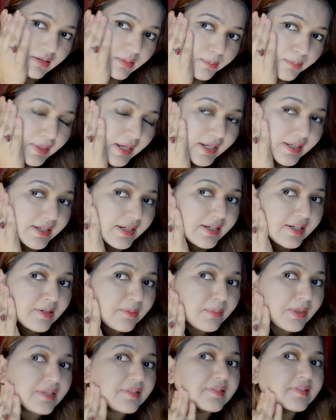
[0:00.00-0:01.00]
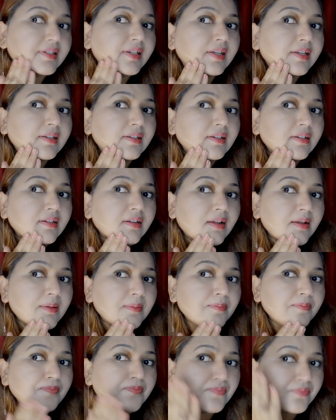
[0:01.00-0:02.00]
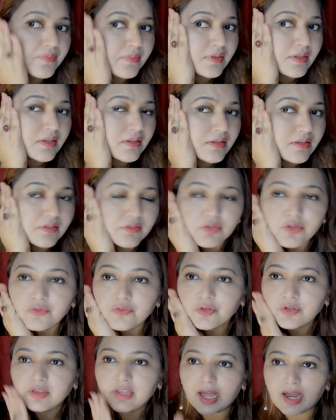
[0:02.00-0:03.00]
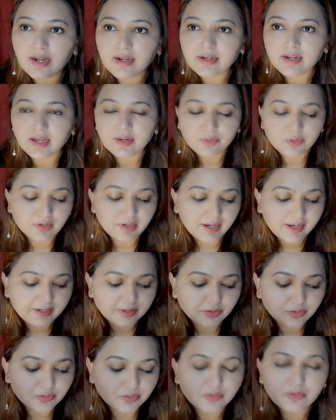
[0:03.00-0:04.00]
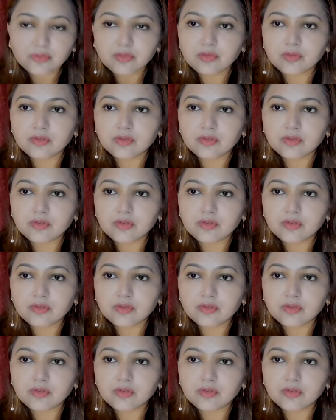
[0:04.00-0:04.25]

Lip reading: blended in my skin. So for that, I would like to,